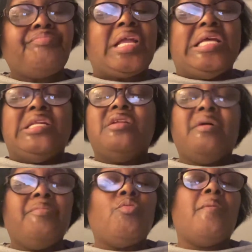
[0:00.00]
and the
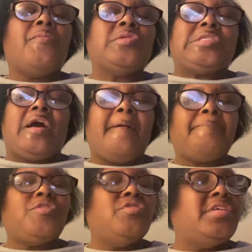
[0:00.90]
number one more time.
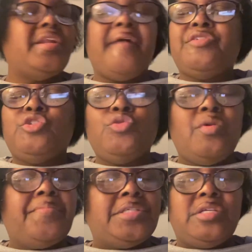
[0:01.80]
You didn't have to do
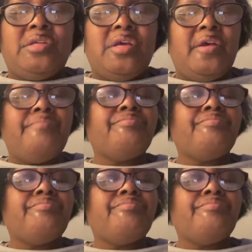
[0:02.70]
it, but you did.